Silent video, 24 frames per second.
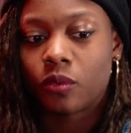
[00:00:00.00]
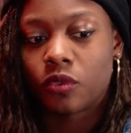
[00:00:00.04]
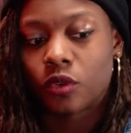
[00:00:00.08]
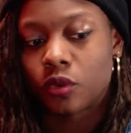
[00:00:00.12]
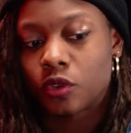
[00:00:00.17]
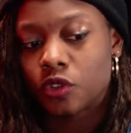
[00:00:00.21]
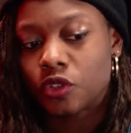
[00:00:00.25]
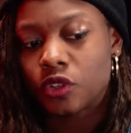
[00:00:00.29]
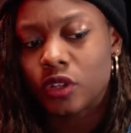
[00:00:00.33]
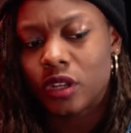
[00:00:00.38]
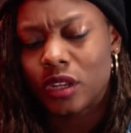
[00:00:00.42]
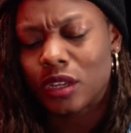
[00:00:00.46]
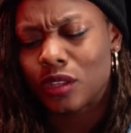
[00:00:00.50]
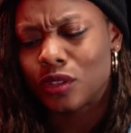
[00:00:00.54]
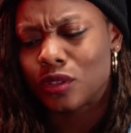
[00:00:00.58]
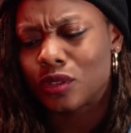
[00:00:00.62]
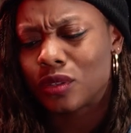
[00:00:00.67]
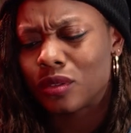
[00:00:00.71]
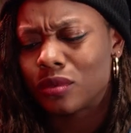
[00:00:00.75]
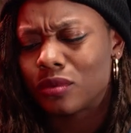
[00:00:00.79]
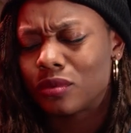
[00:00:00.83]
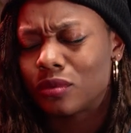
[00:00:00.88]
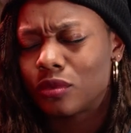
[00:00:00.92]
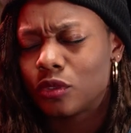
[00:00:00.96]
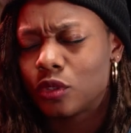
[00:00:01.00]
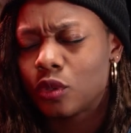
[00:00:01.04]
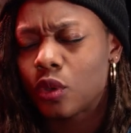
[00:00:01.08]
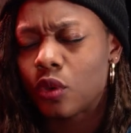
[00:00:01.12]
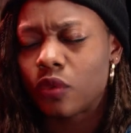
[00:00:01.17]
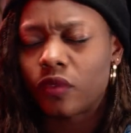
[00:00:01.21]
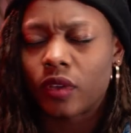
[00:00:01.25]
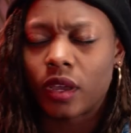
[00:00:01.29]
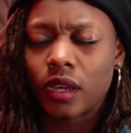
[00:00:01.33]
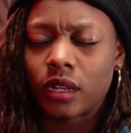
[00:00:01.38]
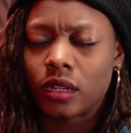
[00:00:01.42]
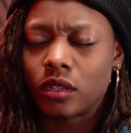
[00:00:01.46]
before we're shooting is
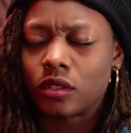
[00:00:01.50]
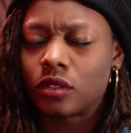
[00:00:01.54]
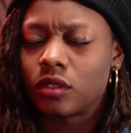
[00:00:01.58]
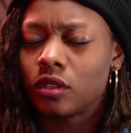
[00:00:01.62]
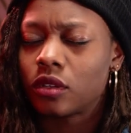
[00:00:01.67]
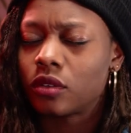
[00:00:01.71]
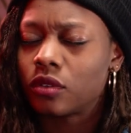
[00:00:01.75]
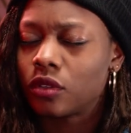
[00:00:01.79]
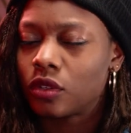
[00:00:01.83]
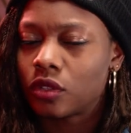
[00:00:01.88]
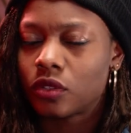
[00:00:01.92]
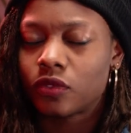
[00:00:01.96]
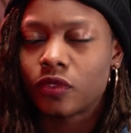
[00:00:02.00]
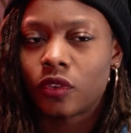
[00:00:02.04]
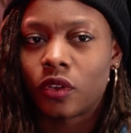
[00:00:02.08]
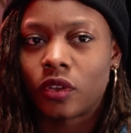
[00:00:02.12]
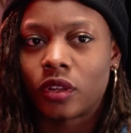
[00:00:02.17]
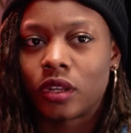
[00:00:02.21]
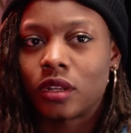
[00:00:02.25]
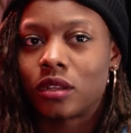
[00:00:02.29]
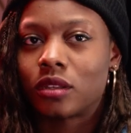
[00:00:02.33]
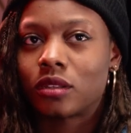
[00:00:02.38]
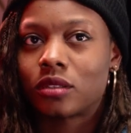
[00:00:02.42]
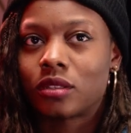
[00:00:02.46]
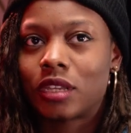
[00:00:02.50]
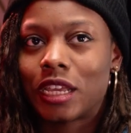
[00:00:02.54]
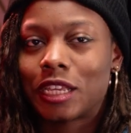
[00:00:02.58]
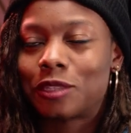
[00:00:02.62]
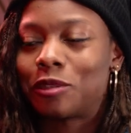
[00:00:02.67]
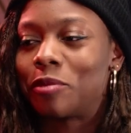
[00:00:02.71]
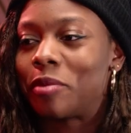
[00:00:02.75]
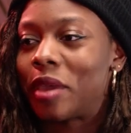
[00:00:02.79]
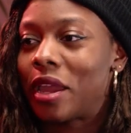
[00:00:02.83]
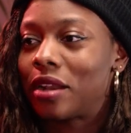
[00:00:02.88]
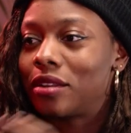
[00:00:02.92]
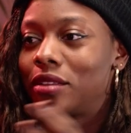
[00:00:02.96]
so fun and so useful, and it just
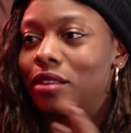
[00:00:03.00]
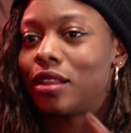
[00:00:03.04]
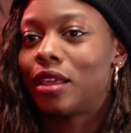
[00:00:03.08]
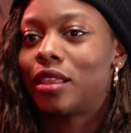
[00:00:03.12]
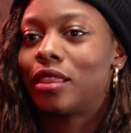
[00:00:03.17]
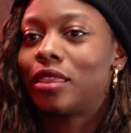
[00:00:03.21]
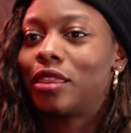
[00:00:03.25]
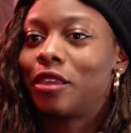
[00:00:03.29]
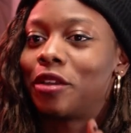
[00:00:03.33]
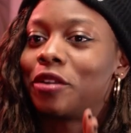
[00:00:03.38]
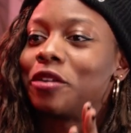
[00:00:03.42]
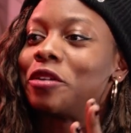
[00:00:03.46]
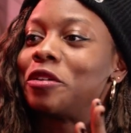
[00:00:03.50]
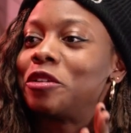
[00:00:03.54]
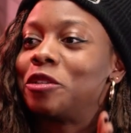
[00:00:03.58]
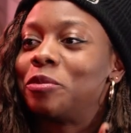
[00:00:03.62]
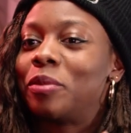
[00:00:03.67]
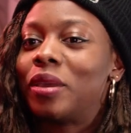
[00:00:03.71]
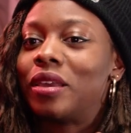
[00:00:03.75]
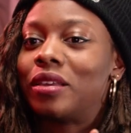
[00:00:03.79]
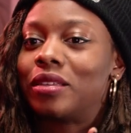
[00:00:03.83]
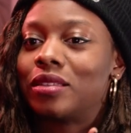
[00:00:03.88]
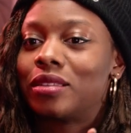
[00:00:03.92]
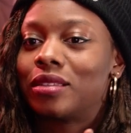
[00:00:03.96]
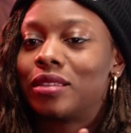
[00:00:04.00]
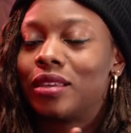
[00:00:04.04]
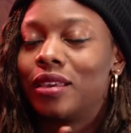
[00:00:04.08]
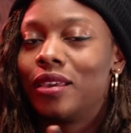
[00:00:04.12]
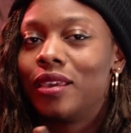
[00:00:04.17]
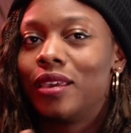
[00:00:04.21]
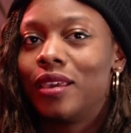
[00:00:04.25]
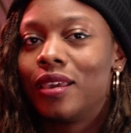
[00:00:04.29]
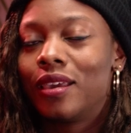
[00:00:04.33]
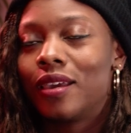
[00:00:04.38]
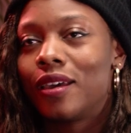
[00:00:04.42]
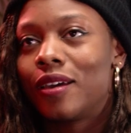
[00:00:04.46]
takes me back to that theater space,
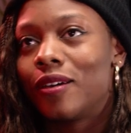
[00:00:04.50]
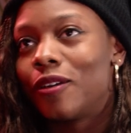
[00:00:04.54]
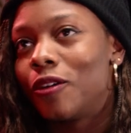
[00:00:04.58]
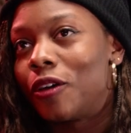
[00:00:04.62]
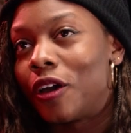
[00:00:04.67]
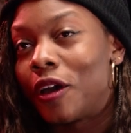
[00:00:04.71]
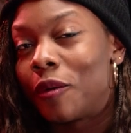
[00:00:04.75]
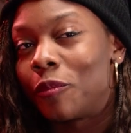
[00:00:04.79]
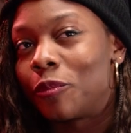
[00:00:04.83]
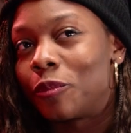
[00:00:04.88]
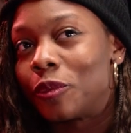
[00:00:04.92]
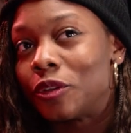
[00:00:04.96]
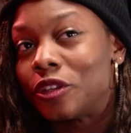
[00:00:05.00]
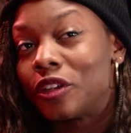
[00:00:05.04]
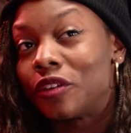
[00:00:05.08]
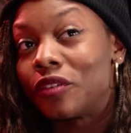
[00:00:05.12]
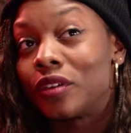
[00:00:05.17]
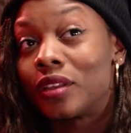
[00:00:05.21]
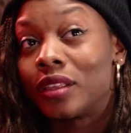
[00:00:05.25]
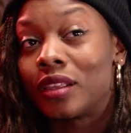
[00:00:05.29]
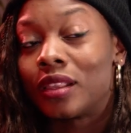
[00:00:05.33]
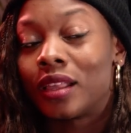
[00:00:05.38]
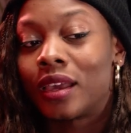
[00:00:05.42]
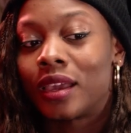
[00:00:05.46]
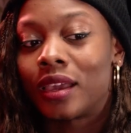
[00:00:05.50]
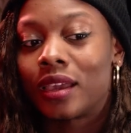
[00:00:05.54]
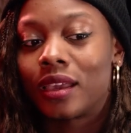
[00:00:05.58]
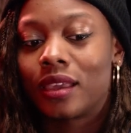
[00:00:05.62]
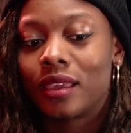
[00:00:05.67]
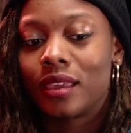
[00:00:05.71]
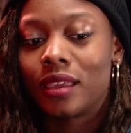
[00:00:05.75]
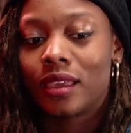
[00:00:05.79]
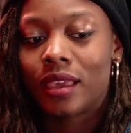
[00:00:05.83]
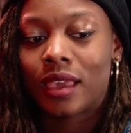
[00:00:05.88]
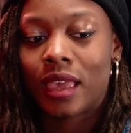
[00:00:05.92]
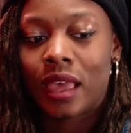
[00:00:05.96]
um, which I really like.
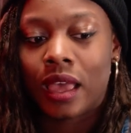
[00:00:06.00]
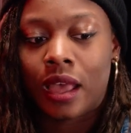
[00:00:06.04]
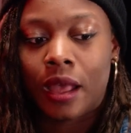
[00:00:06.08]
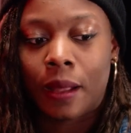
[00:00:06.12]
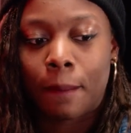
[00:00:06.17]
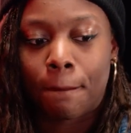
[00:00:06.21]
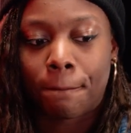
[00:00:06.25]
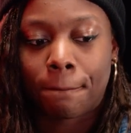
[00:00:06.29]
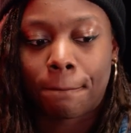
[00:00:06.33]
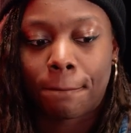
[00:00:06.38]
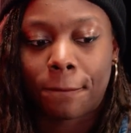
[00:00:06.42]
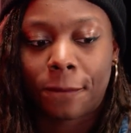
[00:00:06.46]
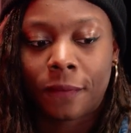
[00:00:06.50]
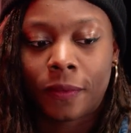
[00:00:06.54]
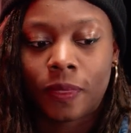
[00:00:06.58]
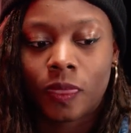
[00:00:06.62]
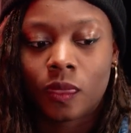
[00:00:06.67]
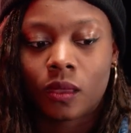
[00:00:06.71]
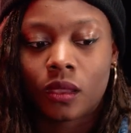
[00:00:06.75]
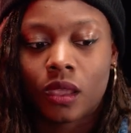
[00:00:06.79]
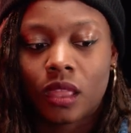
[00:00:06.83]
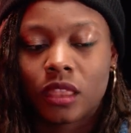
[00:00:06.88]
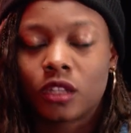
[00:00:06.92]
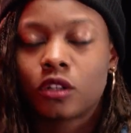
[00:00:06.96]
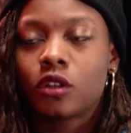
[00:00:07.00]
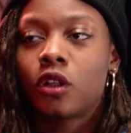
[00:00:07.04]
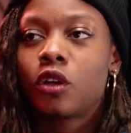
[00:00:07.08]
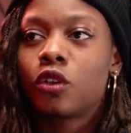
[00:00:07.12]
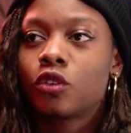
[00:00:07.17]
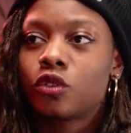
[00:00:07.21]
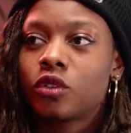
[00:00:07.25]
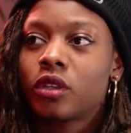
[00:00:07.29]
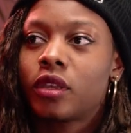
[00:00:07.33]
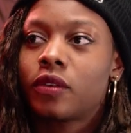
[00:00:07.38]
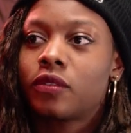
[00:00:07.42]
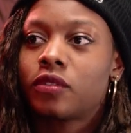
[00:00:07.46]
Um, and then it
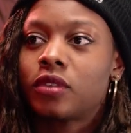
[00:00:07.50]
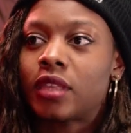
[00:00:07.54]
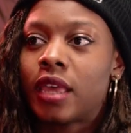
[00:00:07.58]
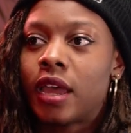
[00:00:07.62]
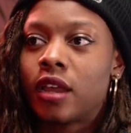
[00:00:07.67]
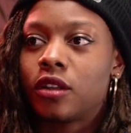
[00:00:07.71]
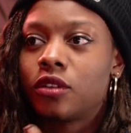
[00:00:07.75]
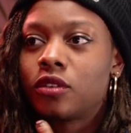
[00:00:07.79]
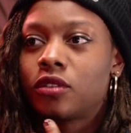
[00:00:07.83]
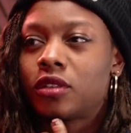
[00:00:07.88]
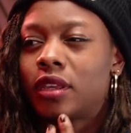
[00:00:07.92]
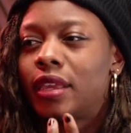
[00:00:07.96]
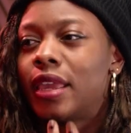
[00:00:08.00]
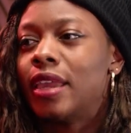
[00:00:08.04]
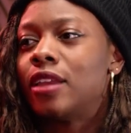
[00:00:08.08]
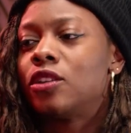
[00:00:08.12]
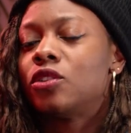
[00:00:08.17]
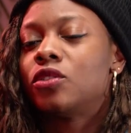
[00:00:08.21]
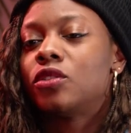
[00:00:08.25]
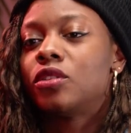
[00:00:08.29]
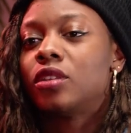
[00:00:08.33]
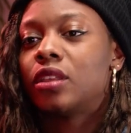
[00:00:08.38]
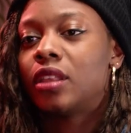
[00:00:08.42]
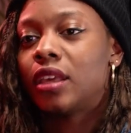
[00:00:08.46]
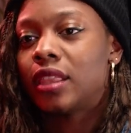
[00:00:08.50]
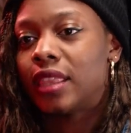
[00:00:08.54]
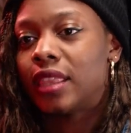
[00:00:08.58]
also gives the actors like agency,